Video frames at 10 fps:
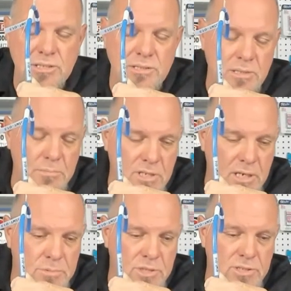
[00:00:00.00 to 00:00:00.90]

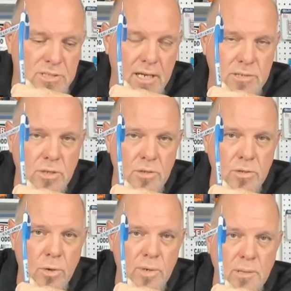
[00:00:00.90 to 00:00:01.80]
sometimes these techs don't
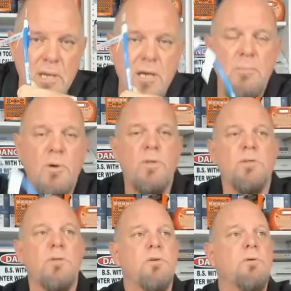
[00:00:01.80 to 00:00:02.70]
know any better, but what
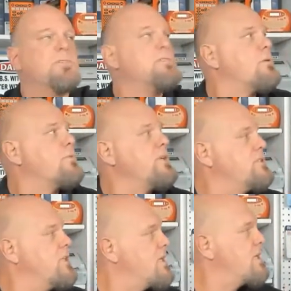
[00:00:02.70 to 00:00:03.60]
they'll do is they'll reach
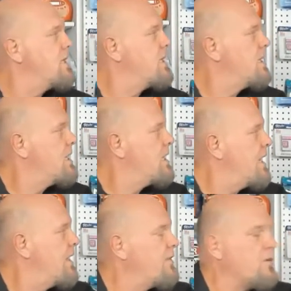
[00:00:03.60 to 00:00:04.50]
in
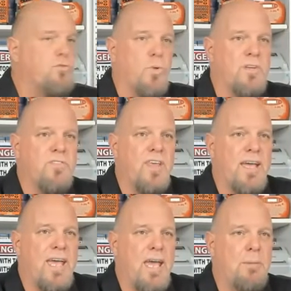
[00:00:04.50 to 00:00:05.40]
and they'll twist that
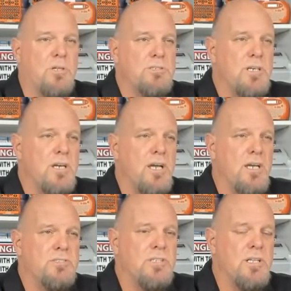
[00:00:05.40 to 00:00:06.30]
cable
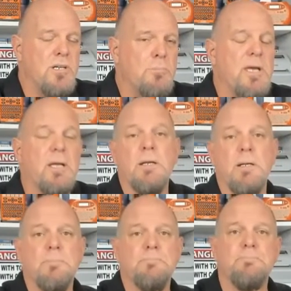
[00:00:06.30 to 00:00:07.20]
just a little bit
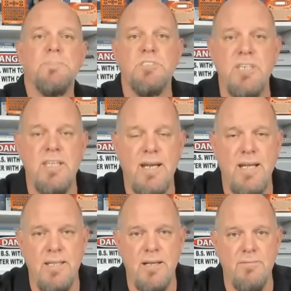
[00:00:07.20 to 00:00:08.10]
to see that
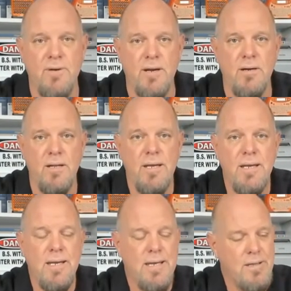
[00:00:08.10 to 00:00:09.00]
identifier.
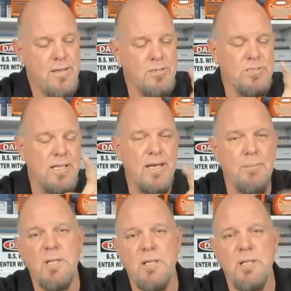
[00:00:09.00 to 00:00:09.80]
There's a liability